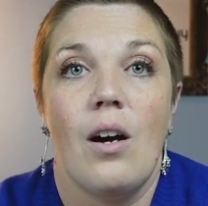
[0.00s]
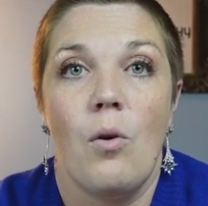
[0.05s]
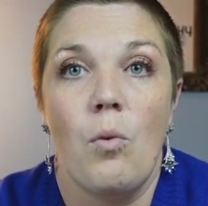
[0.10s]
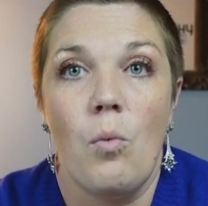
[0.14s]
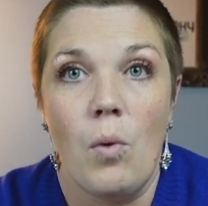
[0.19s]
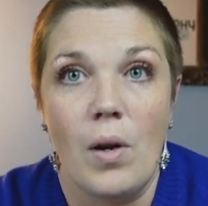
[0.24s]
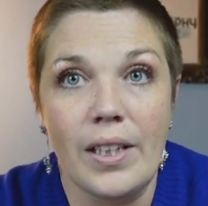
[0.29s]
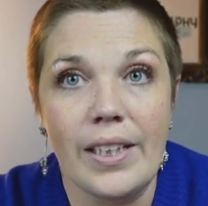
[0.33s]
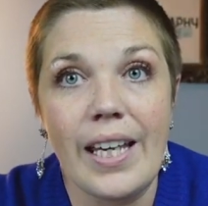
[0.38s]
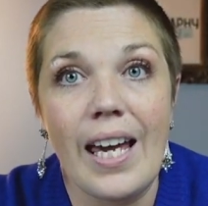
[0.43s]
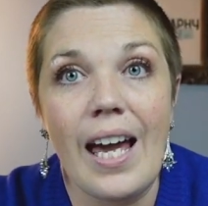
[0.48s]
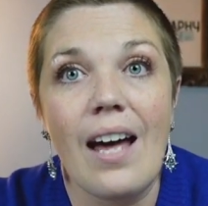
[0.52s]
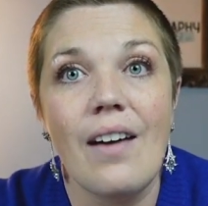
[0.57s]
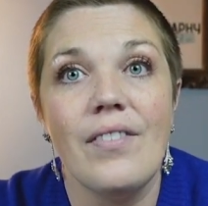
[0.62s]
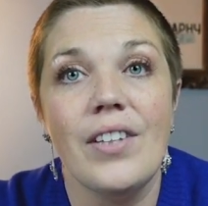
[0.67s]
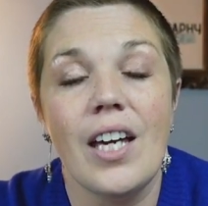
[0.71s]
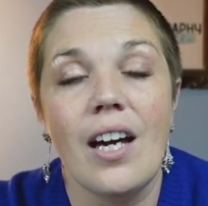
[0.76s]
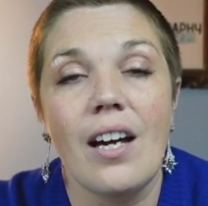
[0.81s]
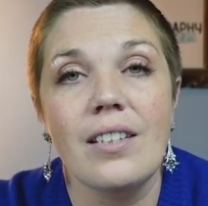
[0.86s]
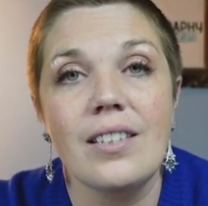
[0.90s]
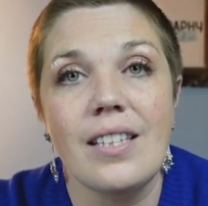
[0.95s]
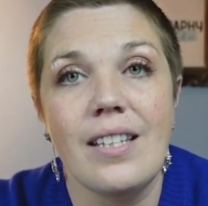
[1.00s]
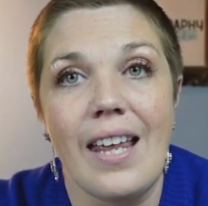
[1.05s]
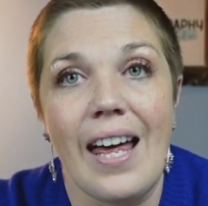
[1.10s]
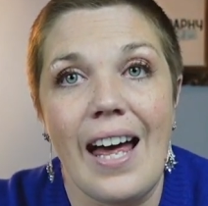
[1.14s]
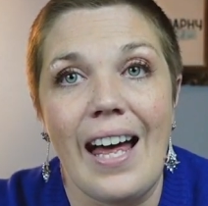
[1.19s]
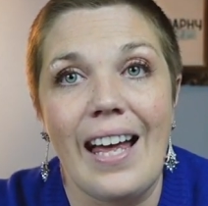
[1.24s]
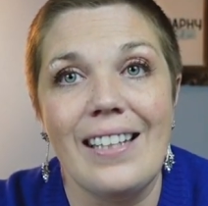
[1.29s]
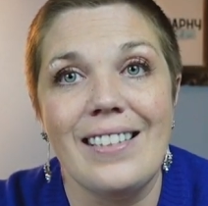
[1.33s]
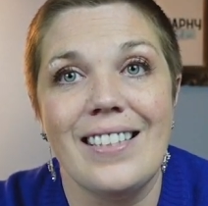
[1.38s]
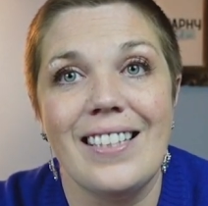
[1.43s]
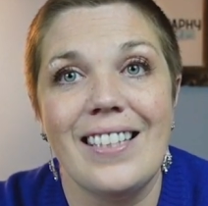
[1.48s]
One caveat to
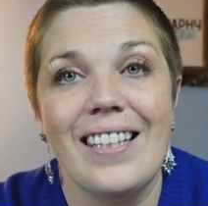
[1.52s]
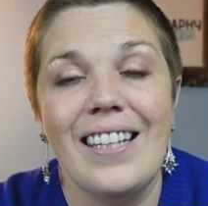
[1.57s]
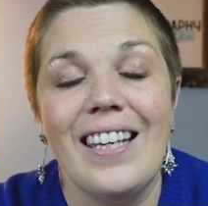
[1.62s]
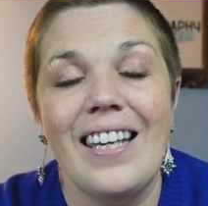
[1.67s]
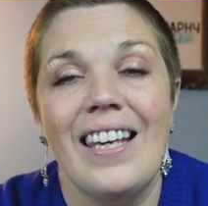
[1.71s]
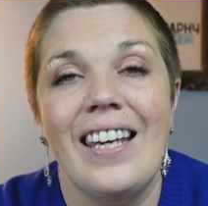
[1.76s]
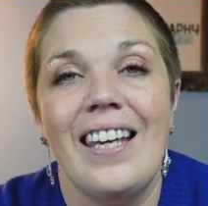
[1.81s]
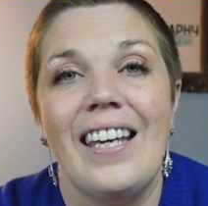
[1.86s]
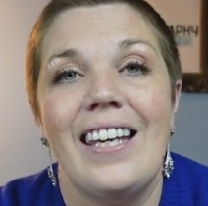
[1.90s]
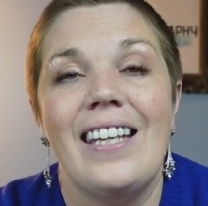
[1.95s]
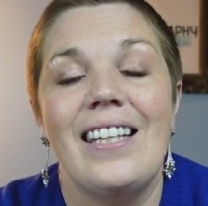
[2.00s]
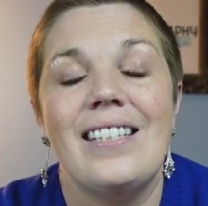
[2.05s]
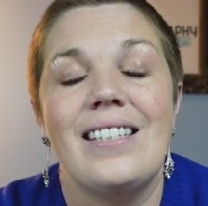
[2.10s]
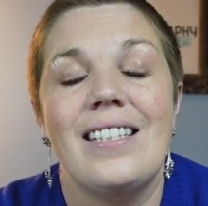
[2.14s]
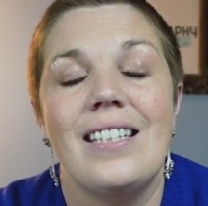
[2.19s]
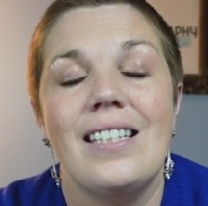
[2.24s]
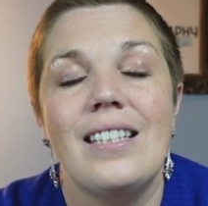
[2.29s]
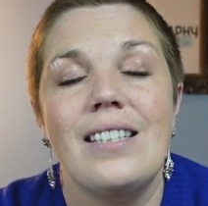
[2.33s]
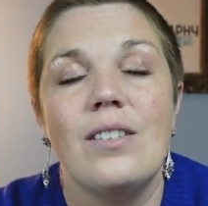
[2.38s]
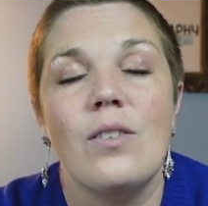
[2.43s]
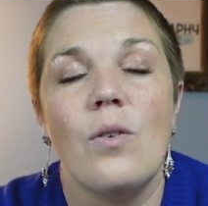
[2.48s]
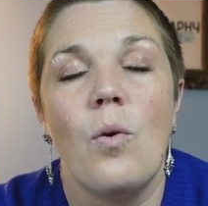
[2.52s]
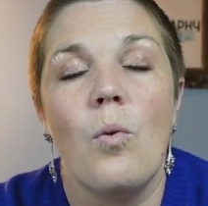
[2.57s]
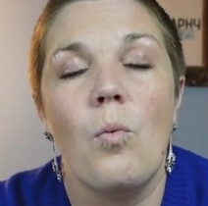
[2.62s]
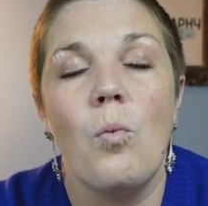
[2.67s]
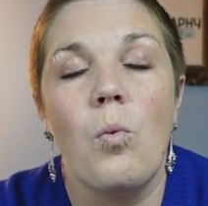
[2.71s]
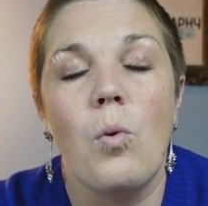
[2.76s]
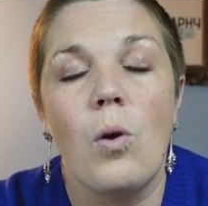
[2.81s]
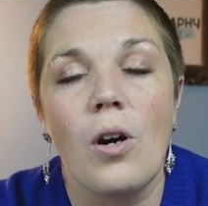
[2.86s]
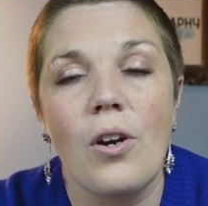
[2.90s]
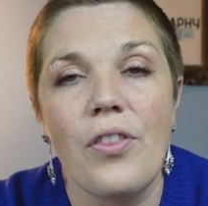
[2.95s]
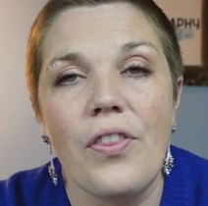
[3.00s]
that is it is
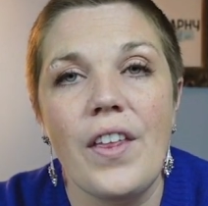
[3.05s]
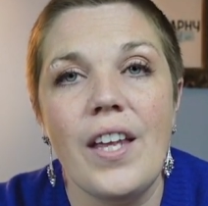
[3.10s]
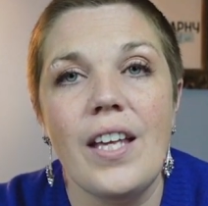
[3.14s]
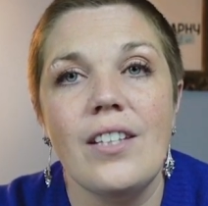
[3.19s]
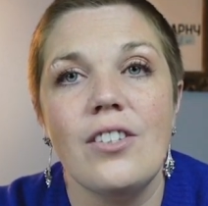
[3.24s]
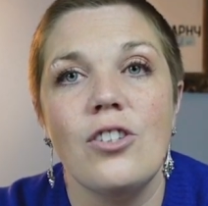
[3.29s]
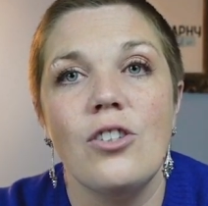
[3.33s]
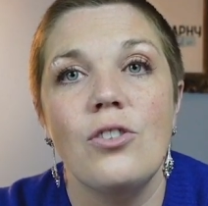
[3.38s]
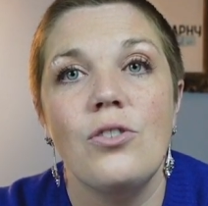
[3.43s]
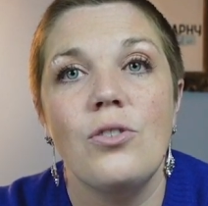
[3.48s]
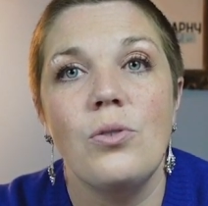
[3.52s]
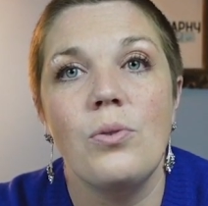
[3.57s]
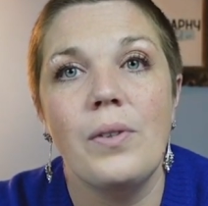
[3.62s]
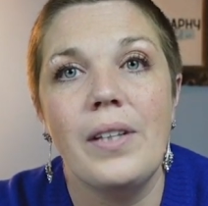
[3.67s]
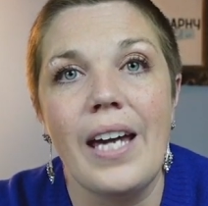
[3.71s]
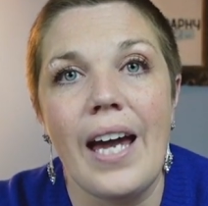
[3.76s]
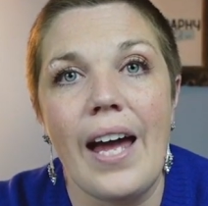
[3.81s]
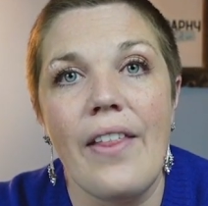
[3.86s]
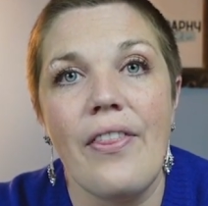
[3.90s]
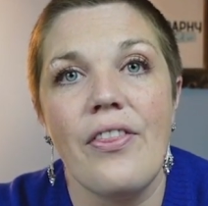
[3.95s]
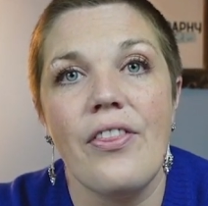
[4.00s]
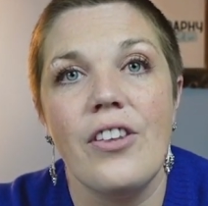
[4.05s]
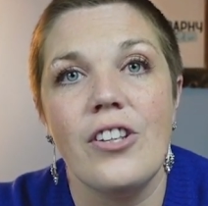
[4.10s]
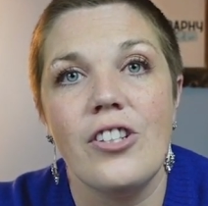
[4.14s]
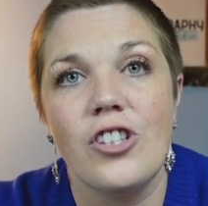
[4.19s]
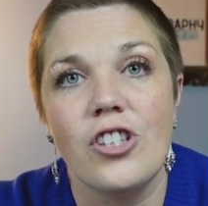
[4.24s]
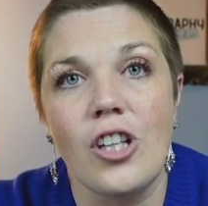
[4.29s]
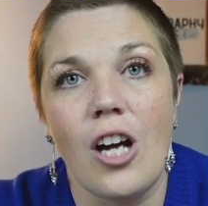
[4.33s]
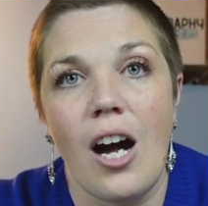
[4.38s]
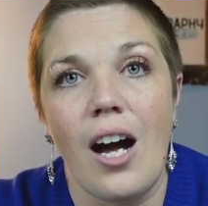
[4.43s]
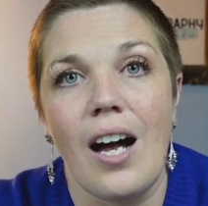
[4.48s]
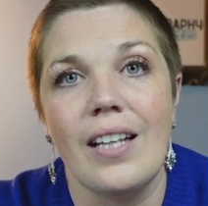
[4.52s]
worth it to get the
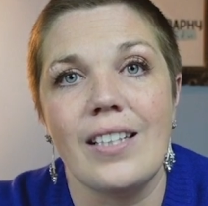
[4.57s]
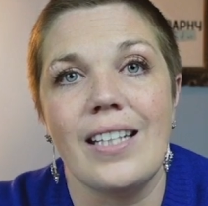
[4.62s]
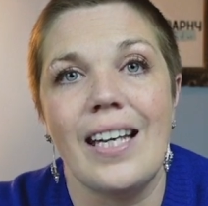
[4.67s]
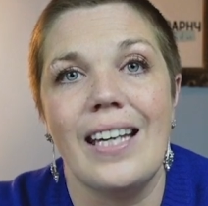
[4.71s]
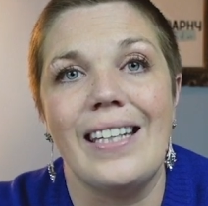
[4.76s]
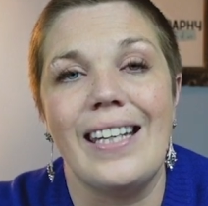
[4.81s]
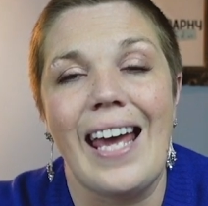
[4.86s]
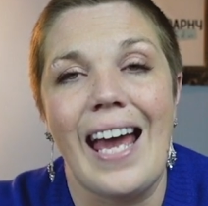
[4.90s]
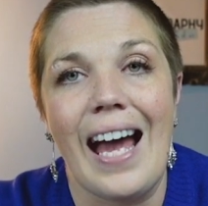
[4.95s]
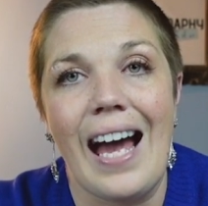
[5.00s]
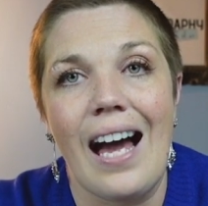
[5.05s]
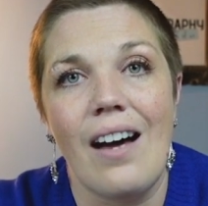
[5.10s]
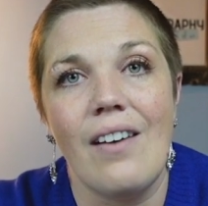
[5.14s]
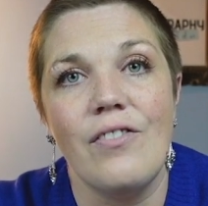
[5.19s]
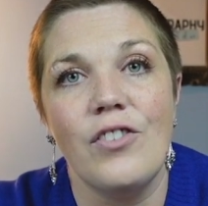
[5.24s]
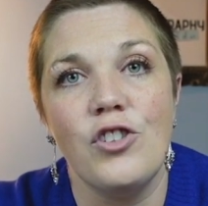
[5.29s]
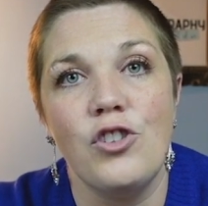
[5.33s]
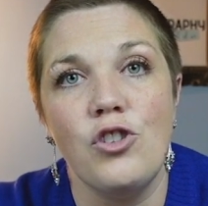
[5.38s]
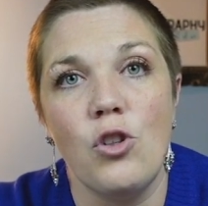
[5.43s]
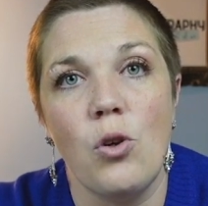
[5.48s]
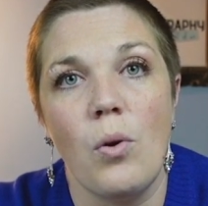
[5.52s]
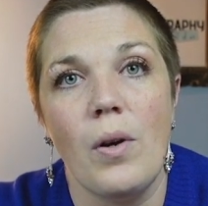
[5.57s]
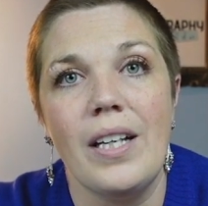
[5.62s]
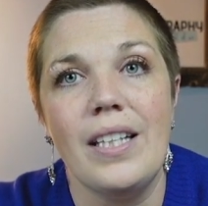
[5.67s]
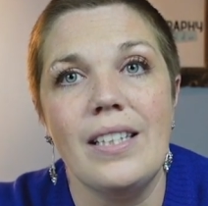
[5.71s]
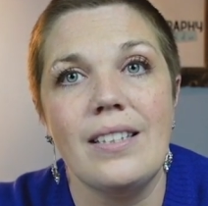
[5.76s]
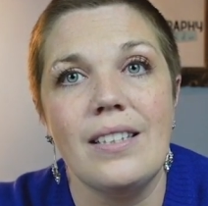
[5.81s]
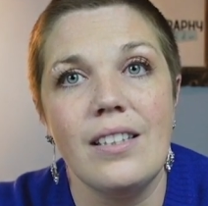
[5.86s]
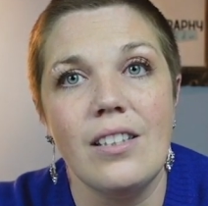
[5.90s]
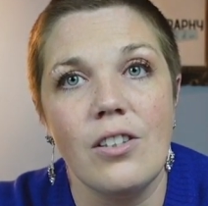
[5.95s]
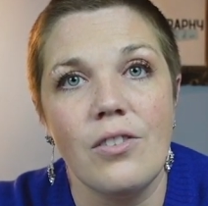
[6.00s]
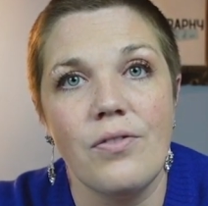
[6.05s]
shot and have noise
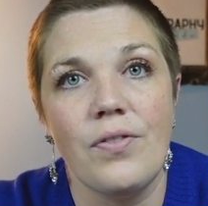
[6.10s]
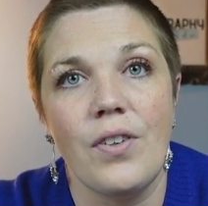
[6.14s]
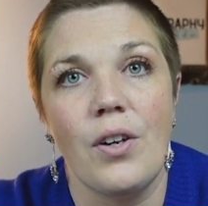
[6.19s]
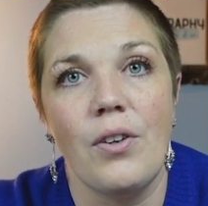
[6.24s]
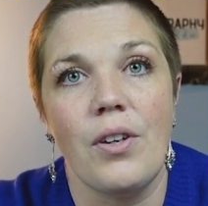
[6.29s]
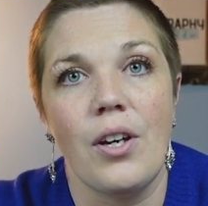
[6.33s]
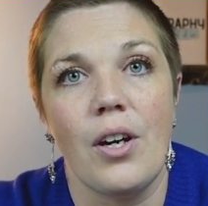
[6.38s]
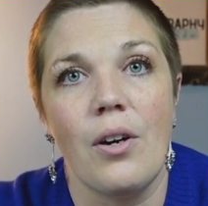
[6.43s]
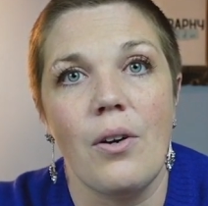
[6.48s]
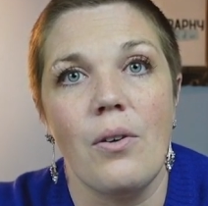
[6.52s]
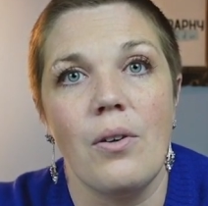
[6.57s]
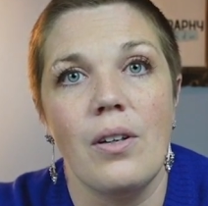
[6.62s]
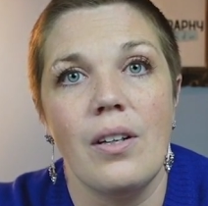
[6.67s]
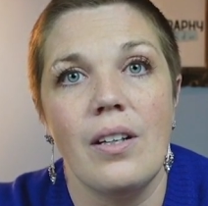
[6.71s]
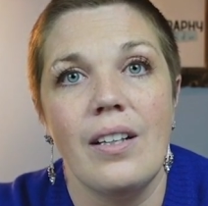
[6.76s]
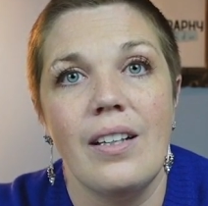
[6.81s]
in your photo.